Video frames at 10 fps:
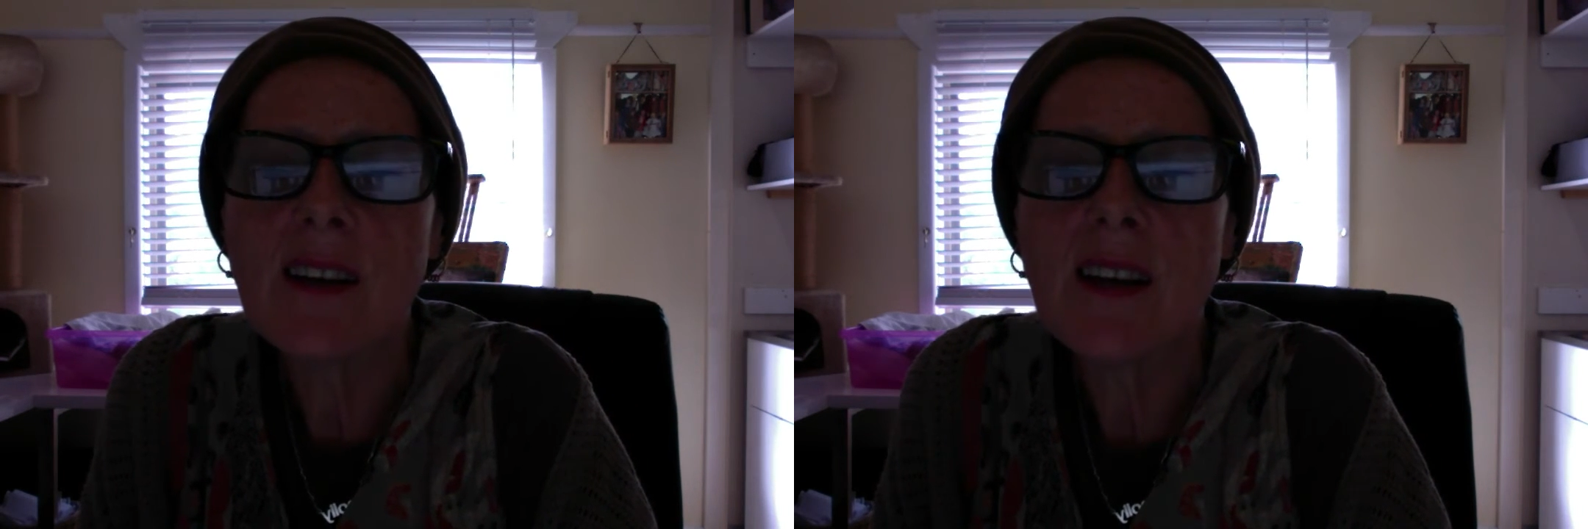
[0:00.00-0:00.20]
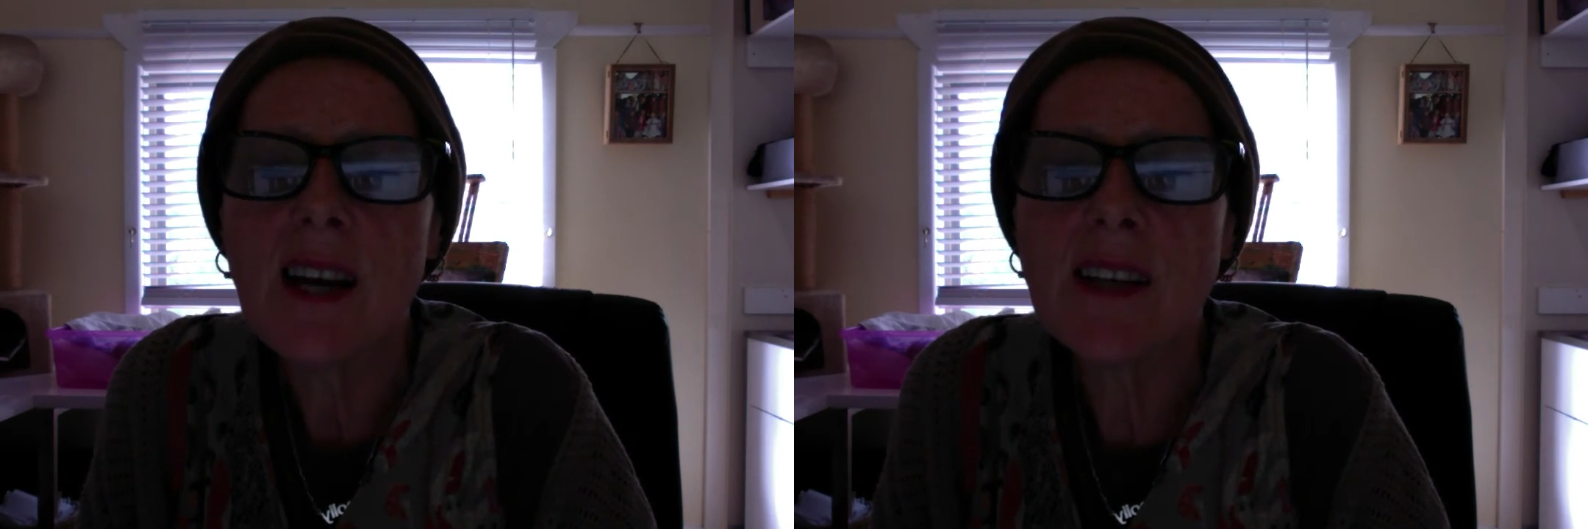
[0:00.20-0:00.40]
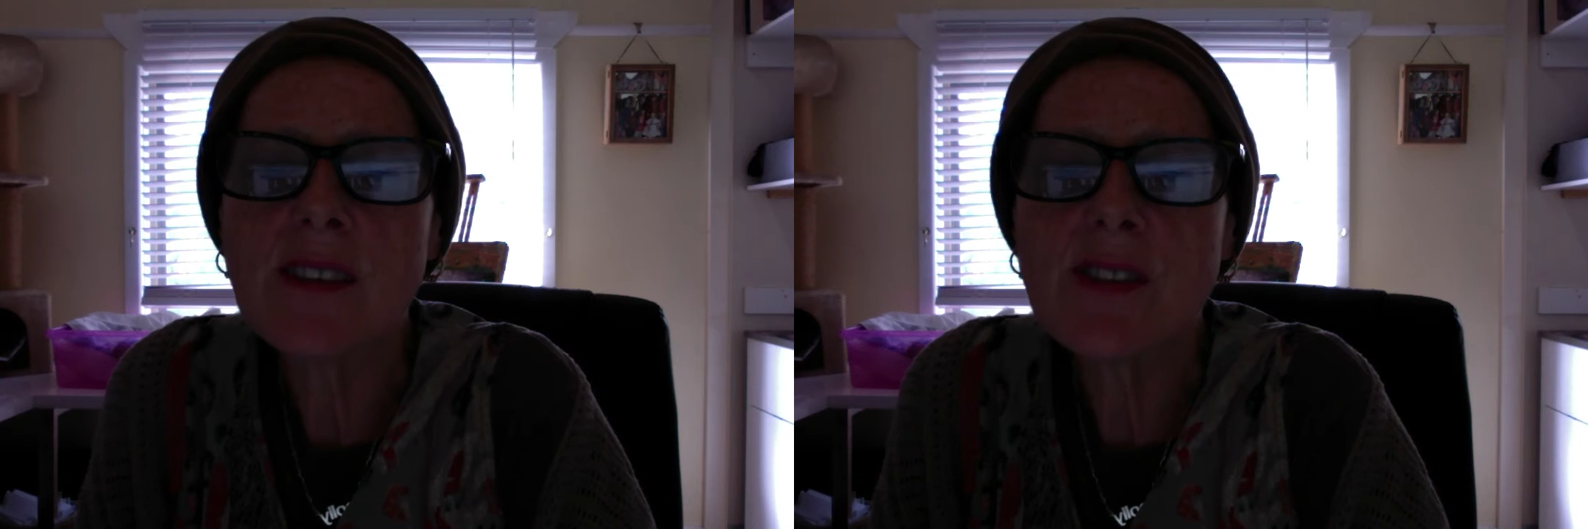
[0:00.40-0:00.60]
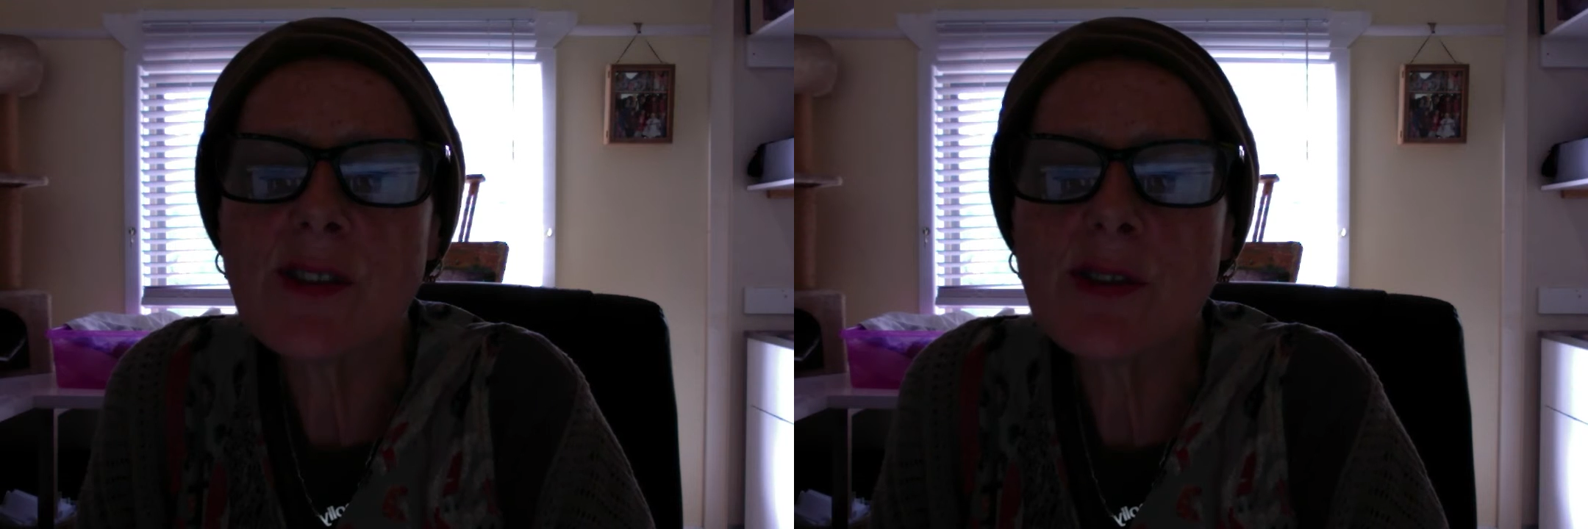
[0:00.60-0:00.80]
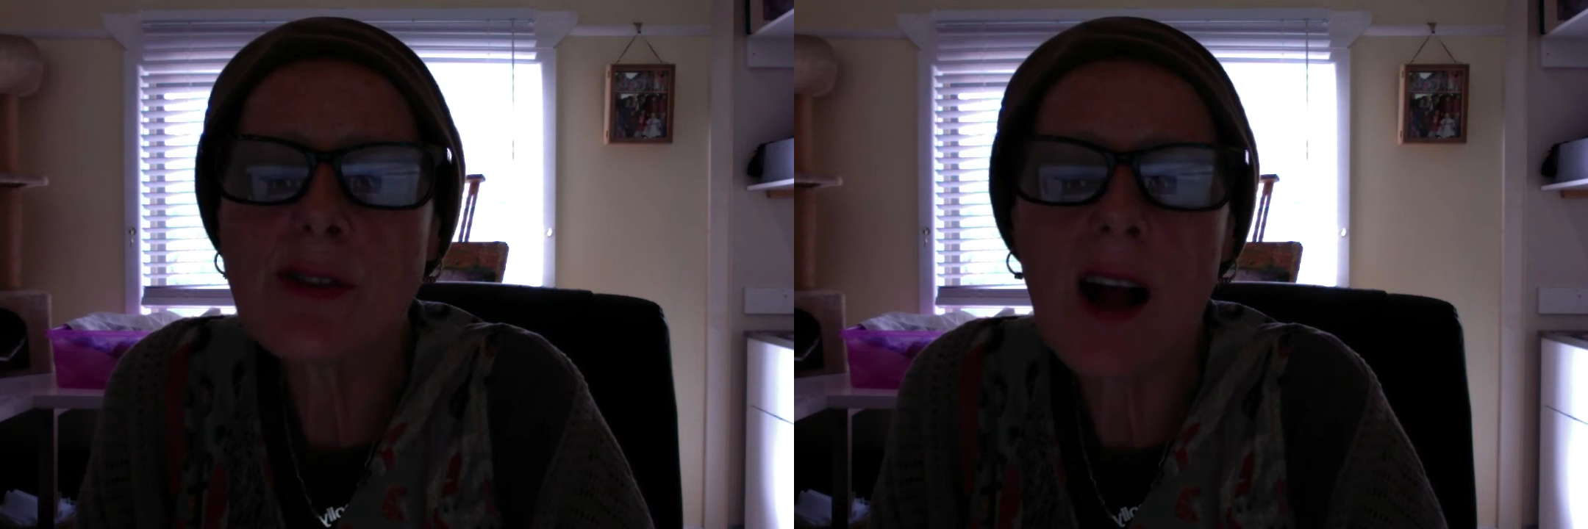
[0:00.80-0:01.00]
and
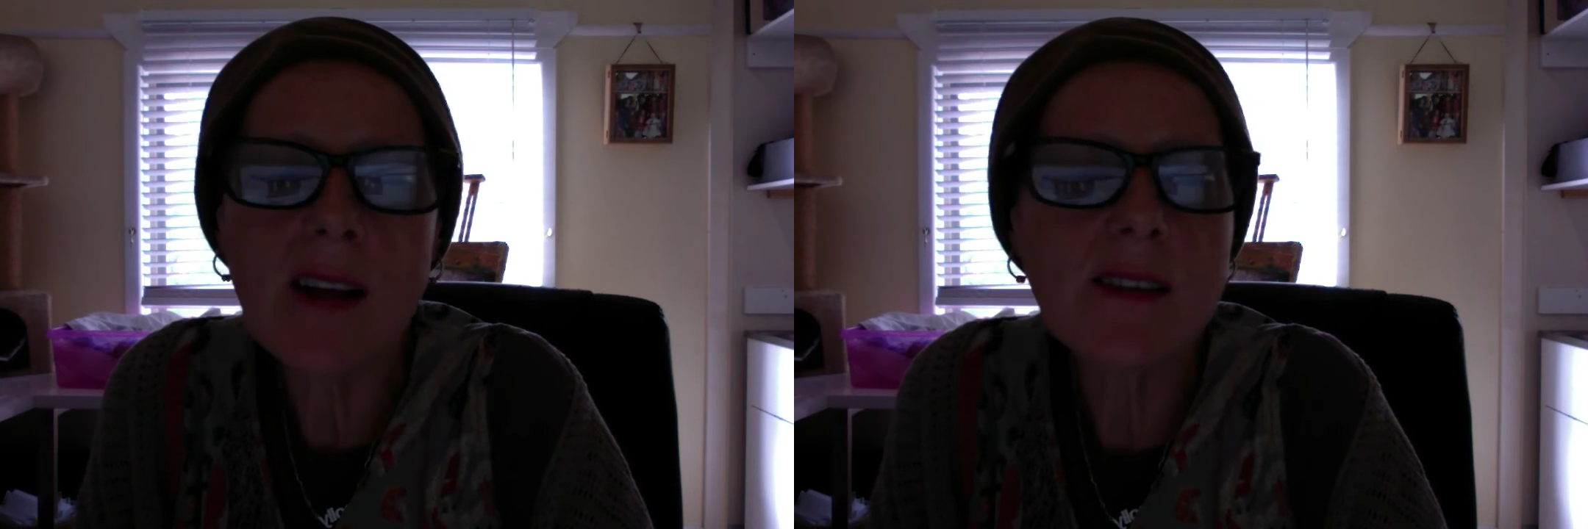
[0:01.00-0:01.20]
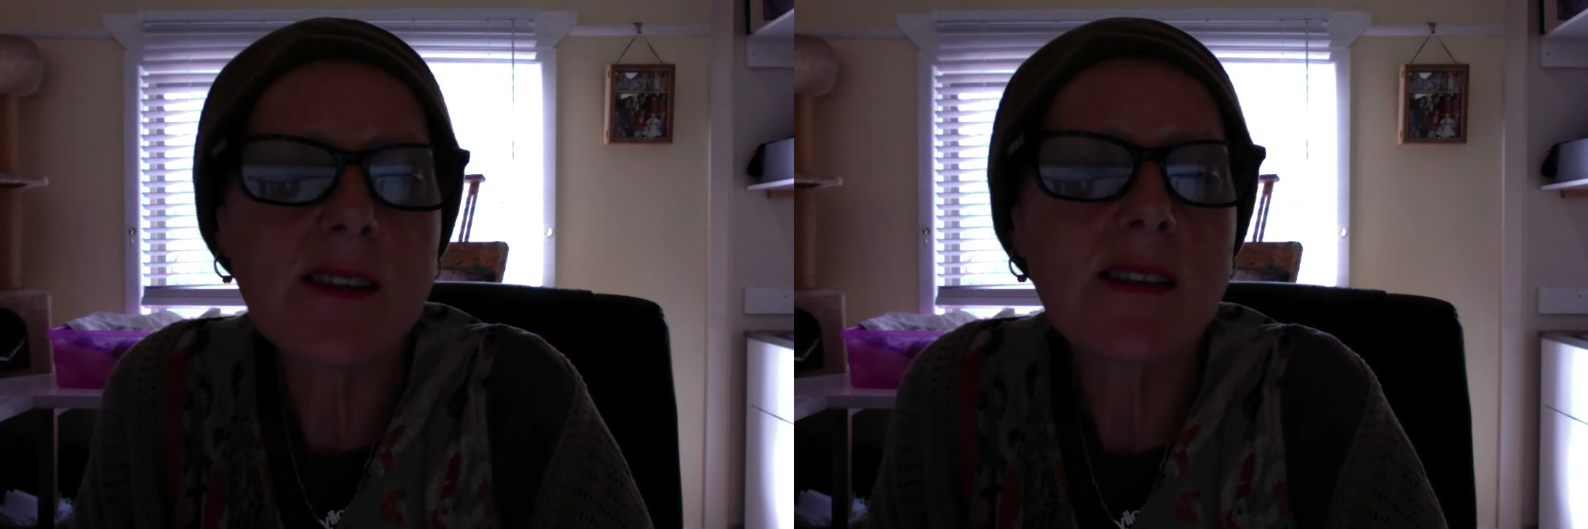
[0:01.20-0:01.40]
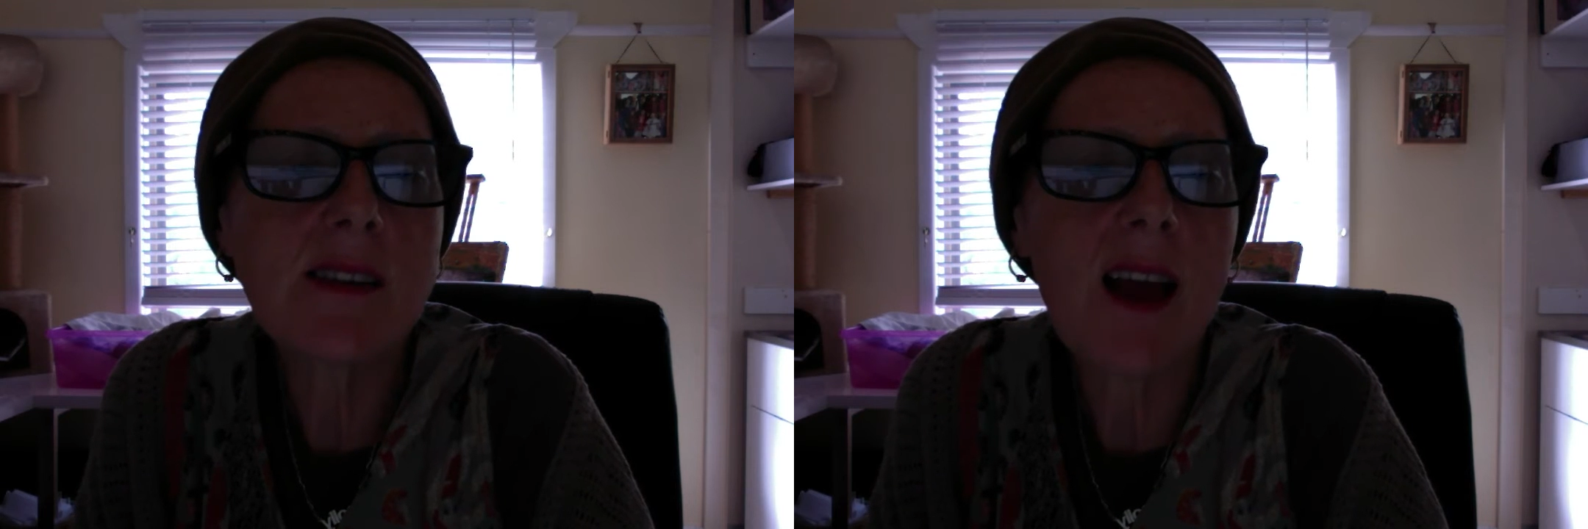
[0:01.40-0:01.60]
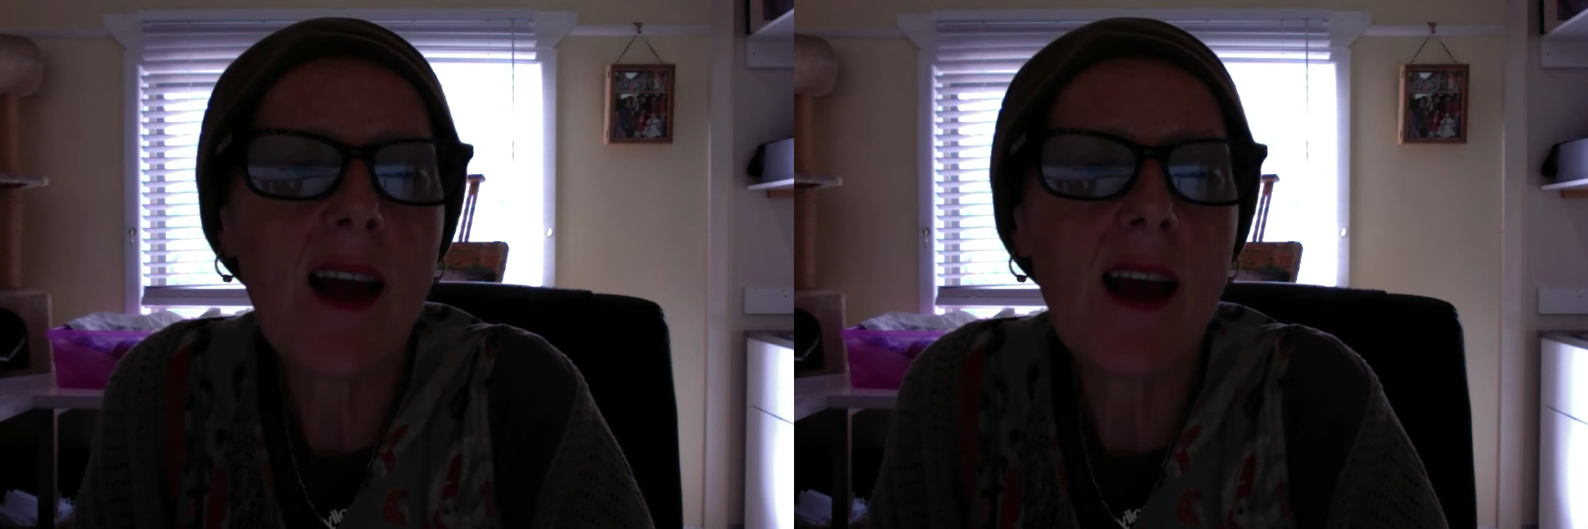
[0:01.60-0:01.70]
trust